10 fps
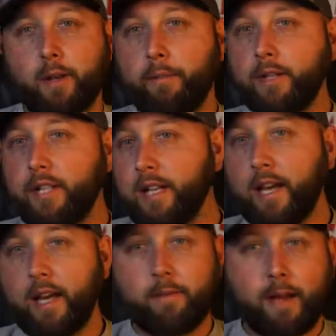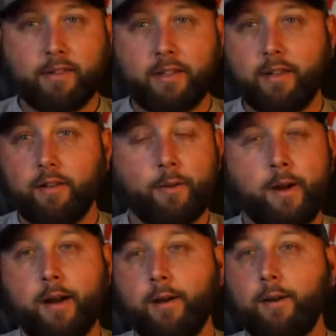we can punch any kind of mats here in
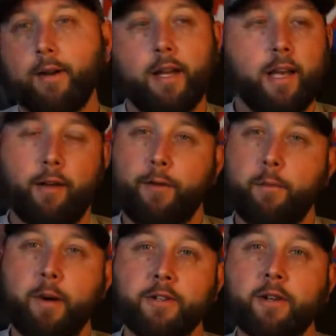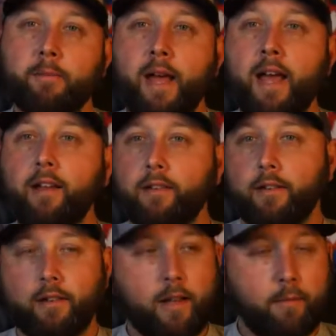Ohio. If you're punching a mat,
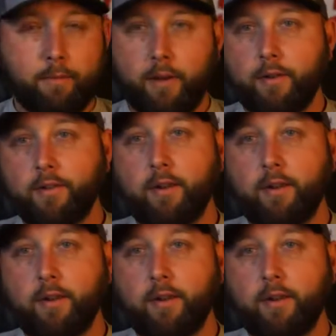there's